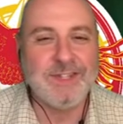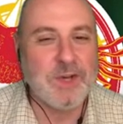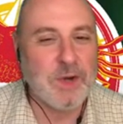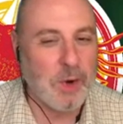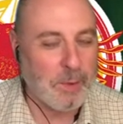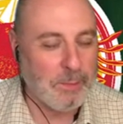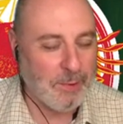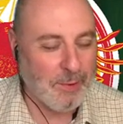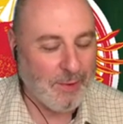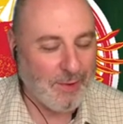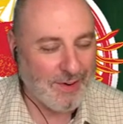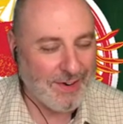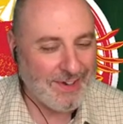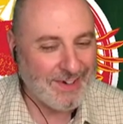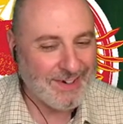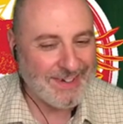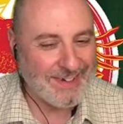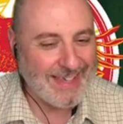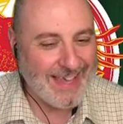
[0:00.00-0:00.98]

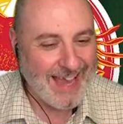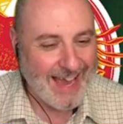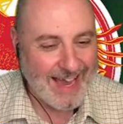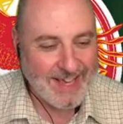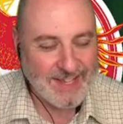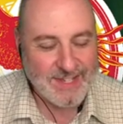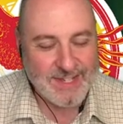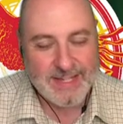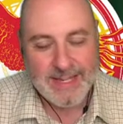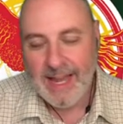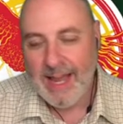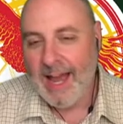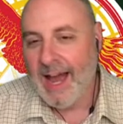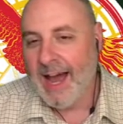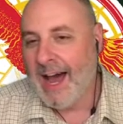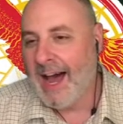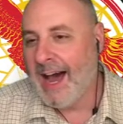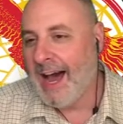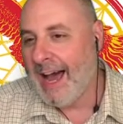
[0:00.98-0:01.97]
Corporeal, yes.
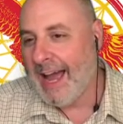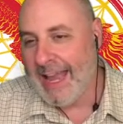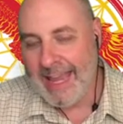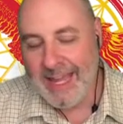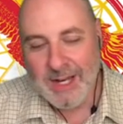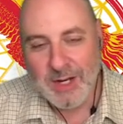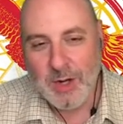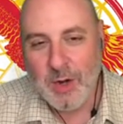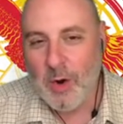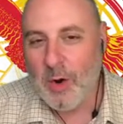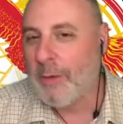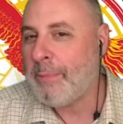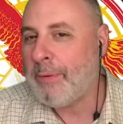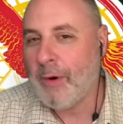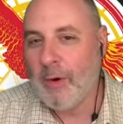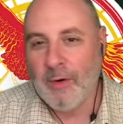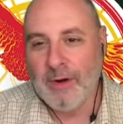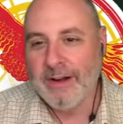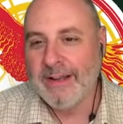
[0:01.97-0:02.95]
Uh,
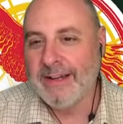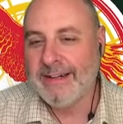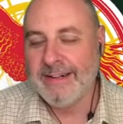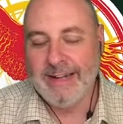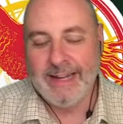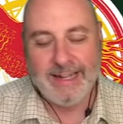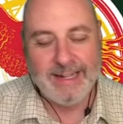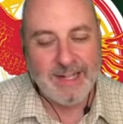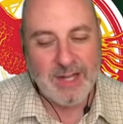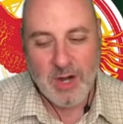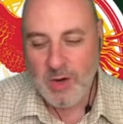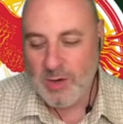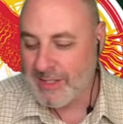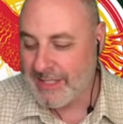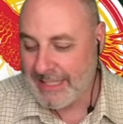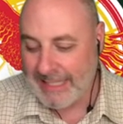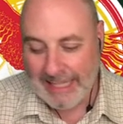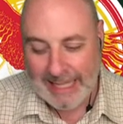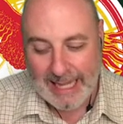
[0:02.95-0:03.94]
incorporeal and
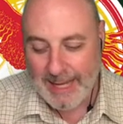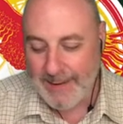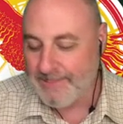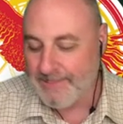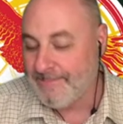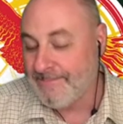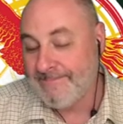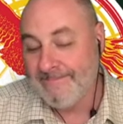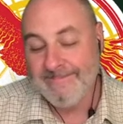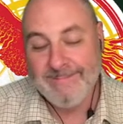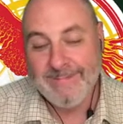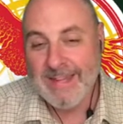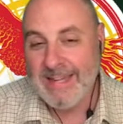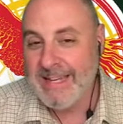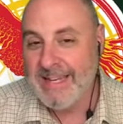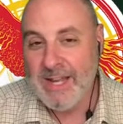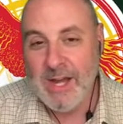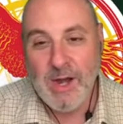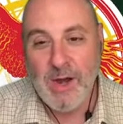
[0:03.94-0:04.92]
ghostly,
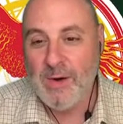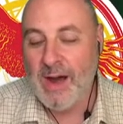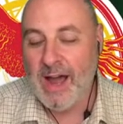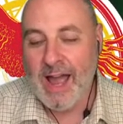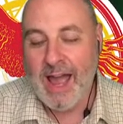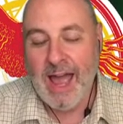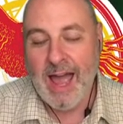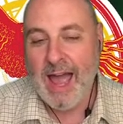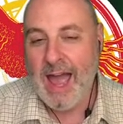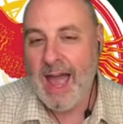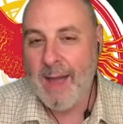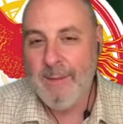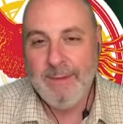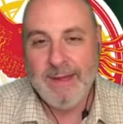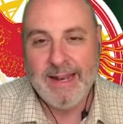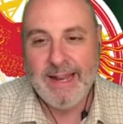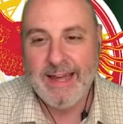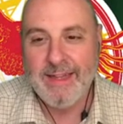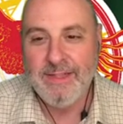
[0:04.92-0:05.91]
no. I, I
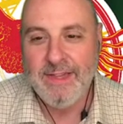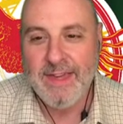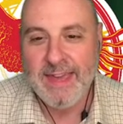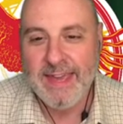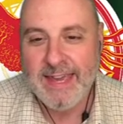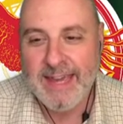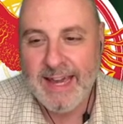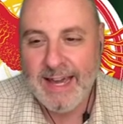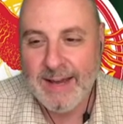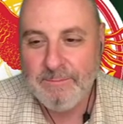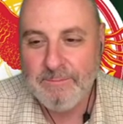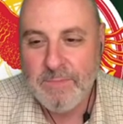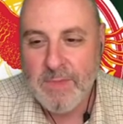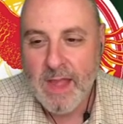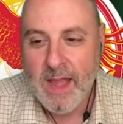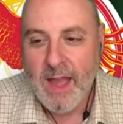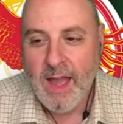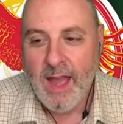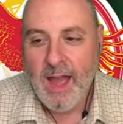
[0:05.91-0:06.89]
mean, I think. Um,
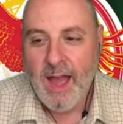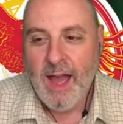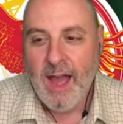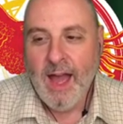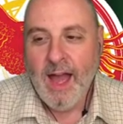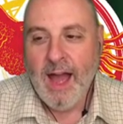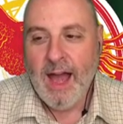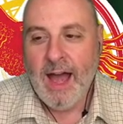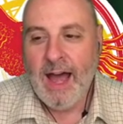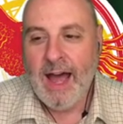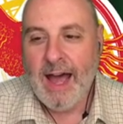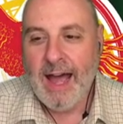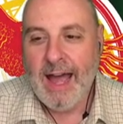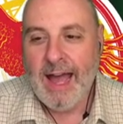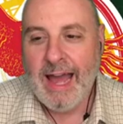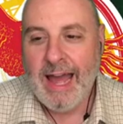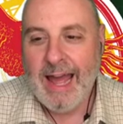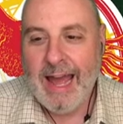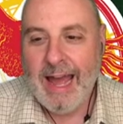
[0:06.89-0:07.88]

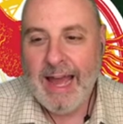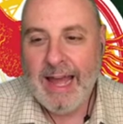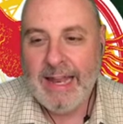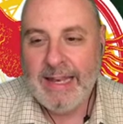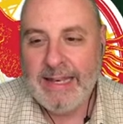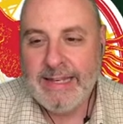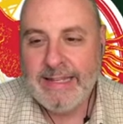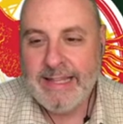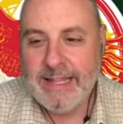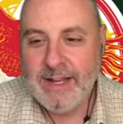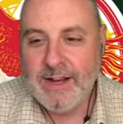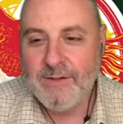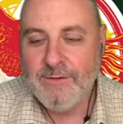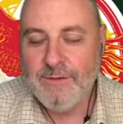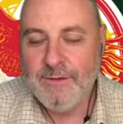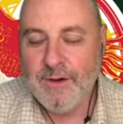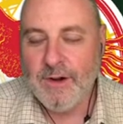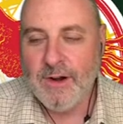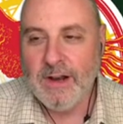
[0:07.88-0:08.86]
uh,
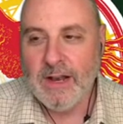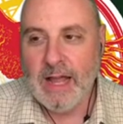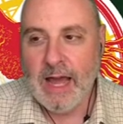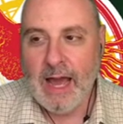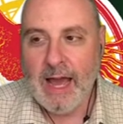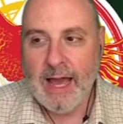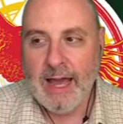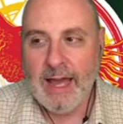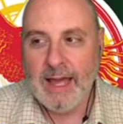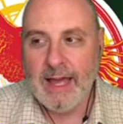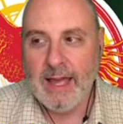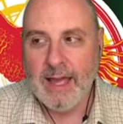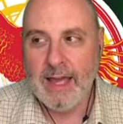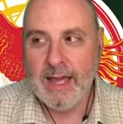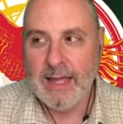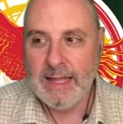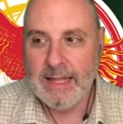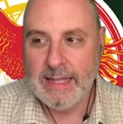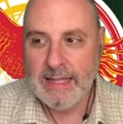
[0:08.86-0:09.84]
for uh,
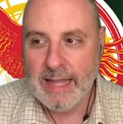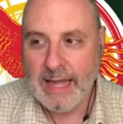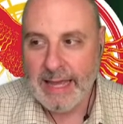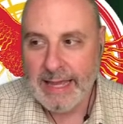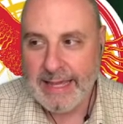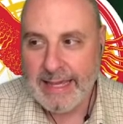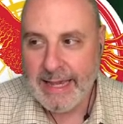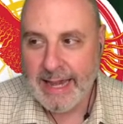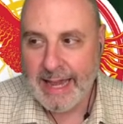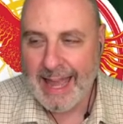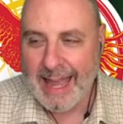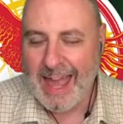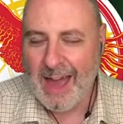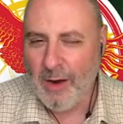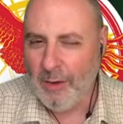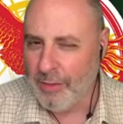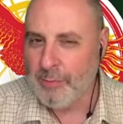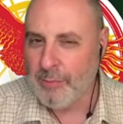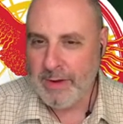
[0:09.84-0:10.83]
like uh,
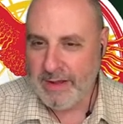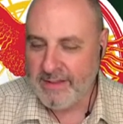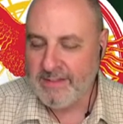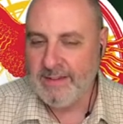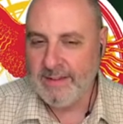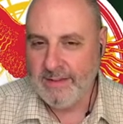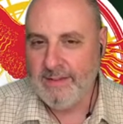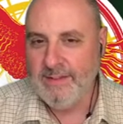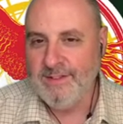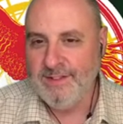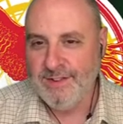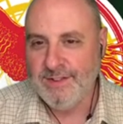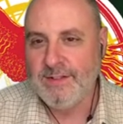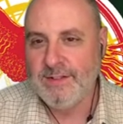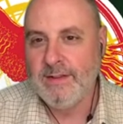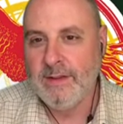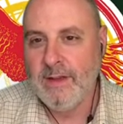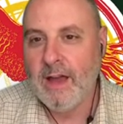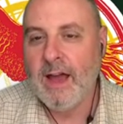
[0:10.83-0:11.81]
health
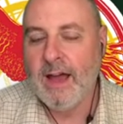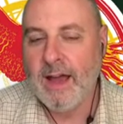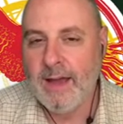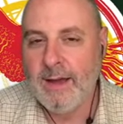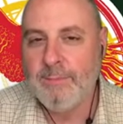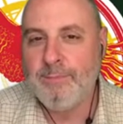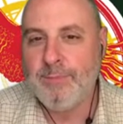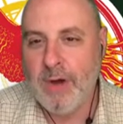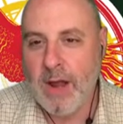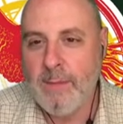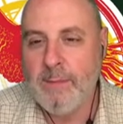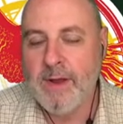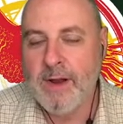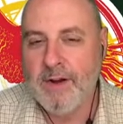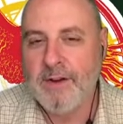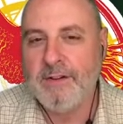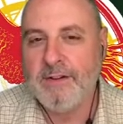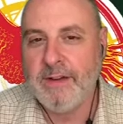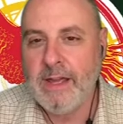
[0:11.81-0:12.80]
reasons, uh,
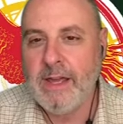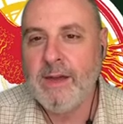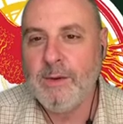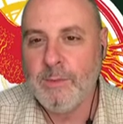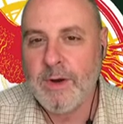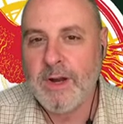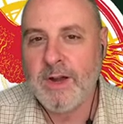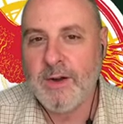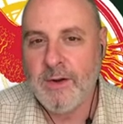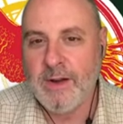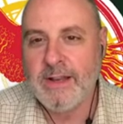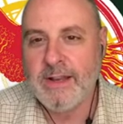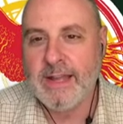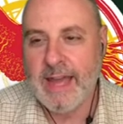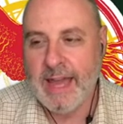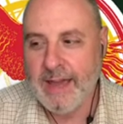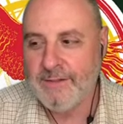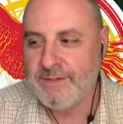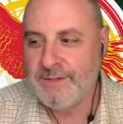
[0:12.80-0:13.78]
primarily, we're going to
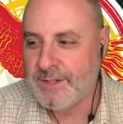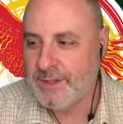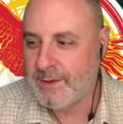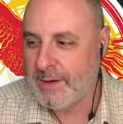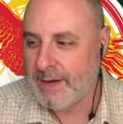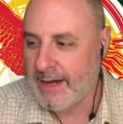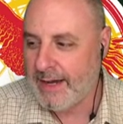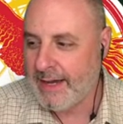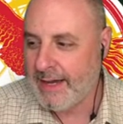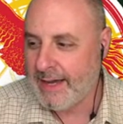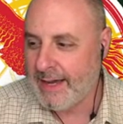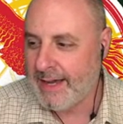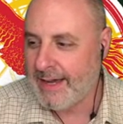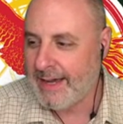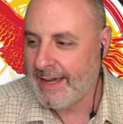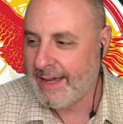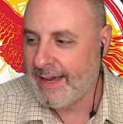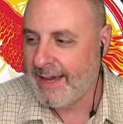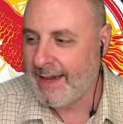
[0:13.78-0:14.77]
have to
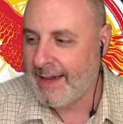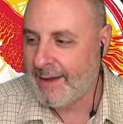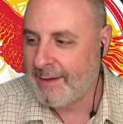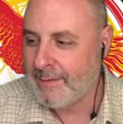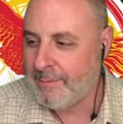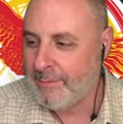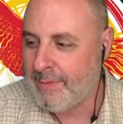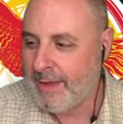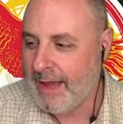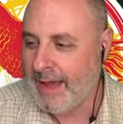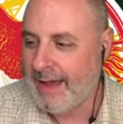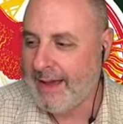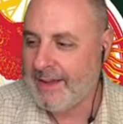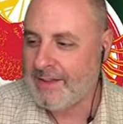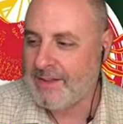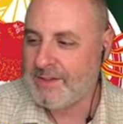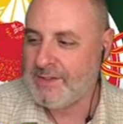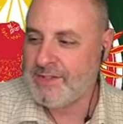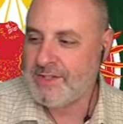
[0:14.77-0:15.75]
uh, uh,
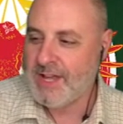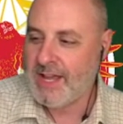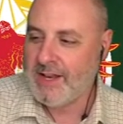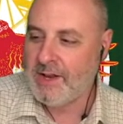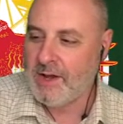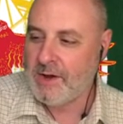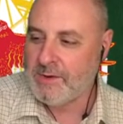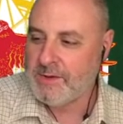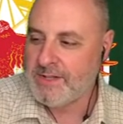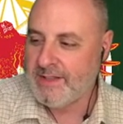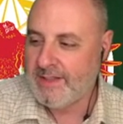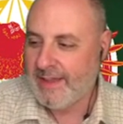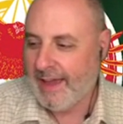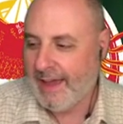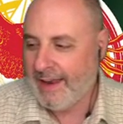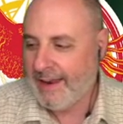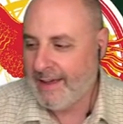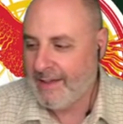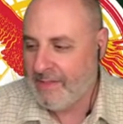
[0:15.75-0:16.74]
say no to
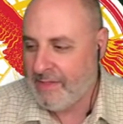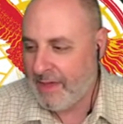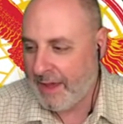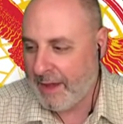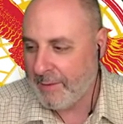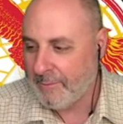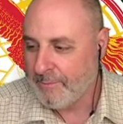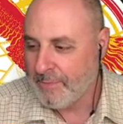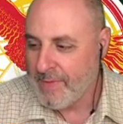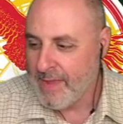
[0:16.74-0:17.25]
that, I think.